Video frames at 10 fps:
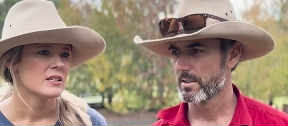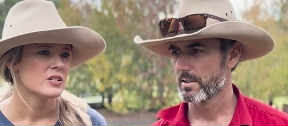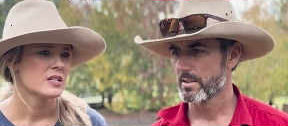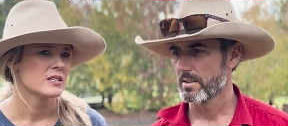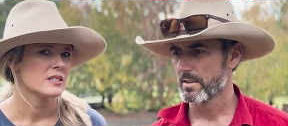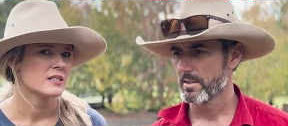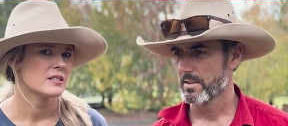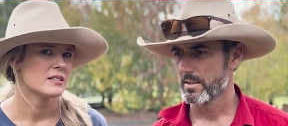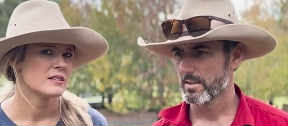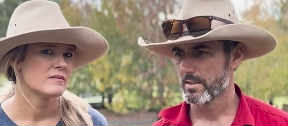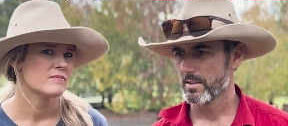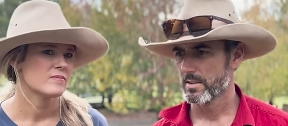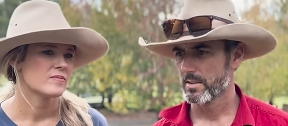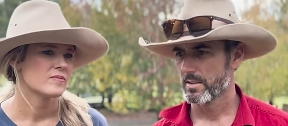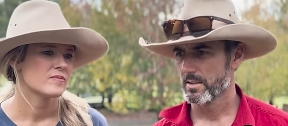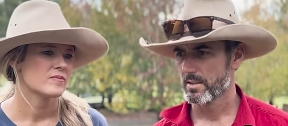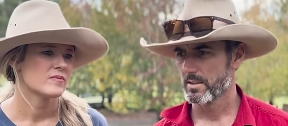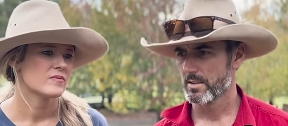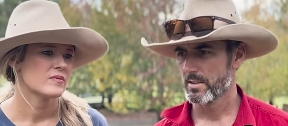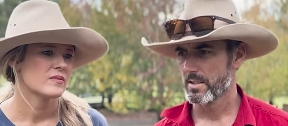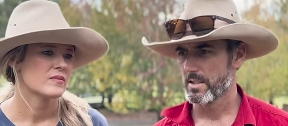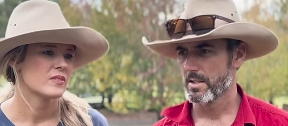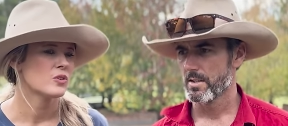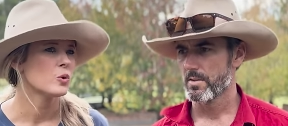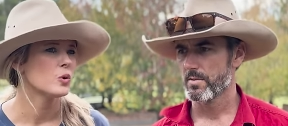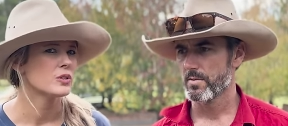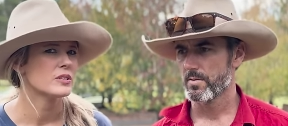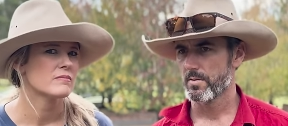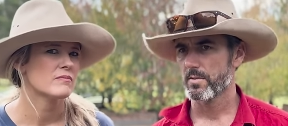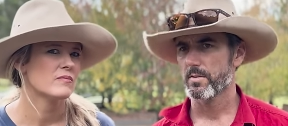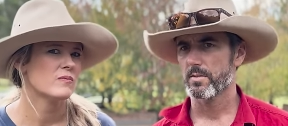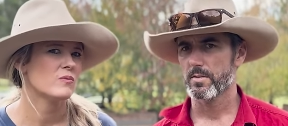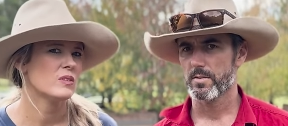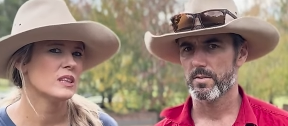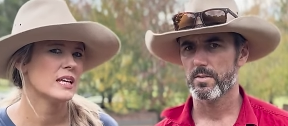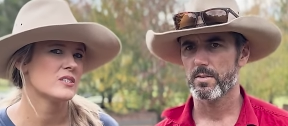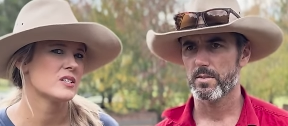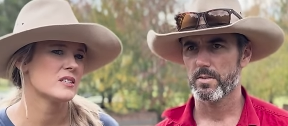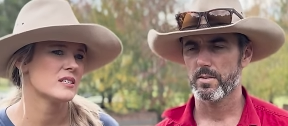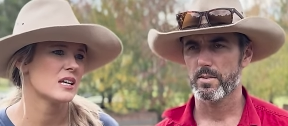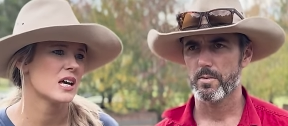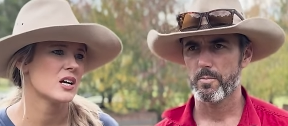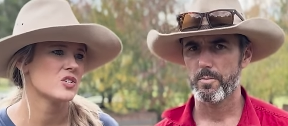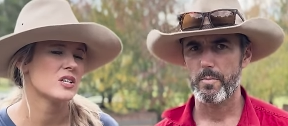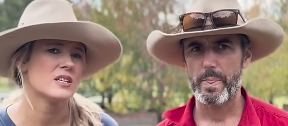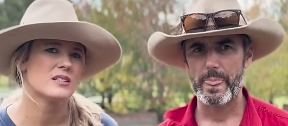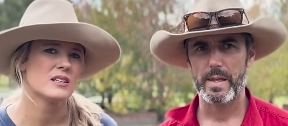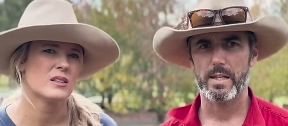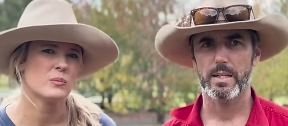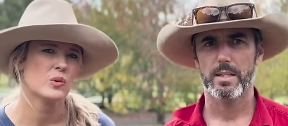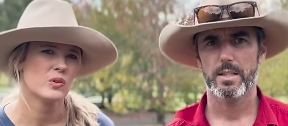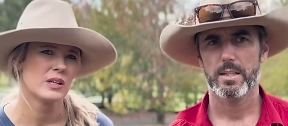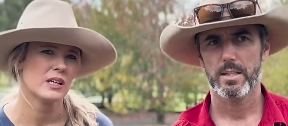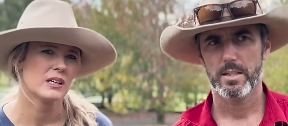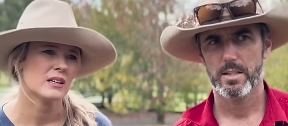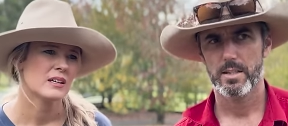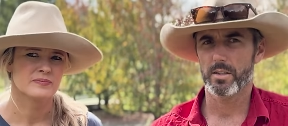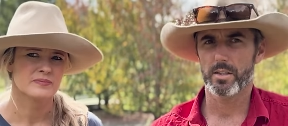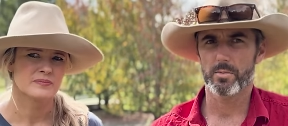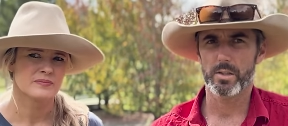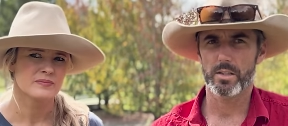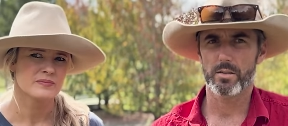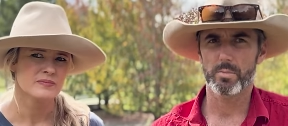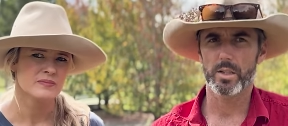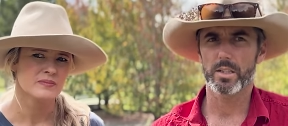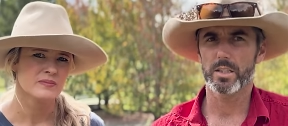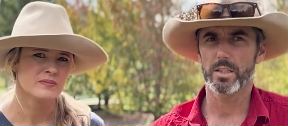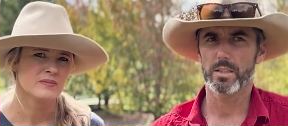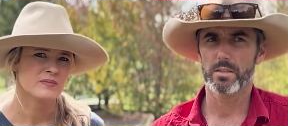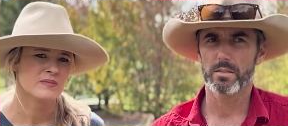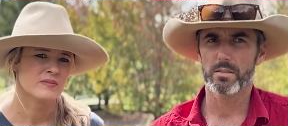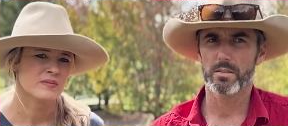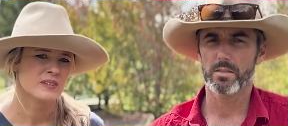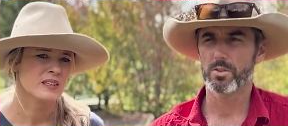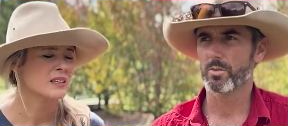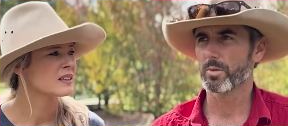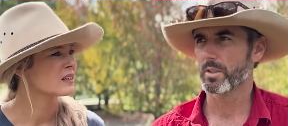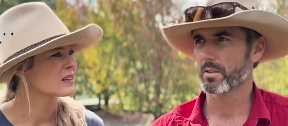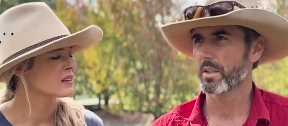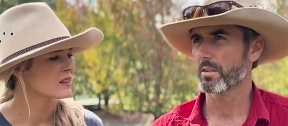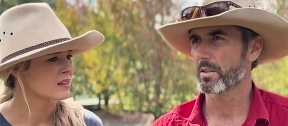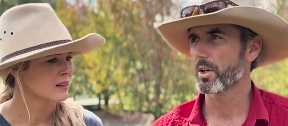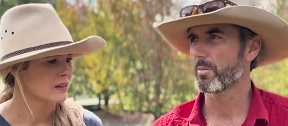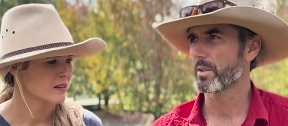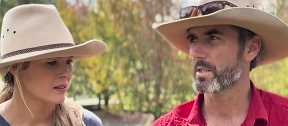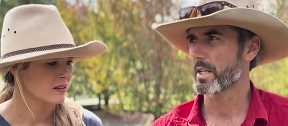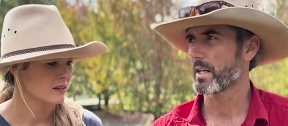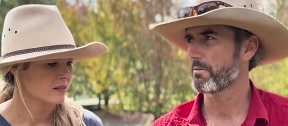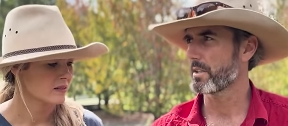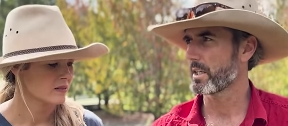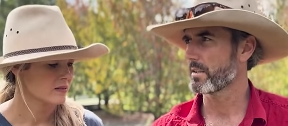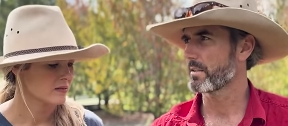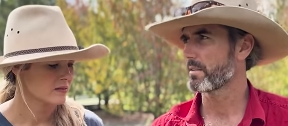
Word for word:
Speaker 1: just thought let's just see how she is in the morning.
Speaker 2: It'd be completely normal and, and common to have that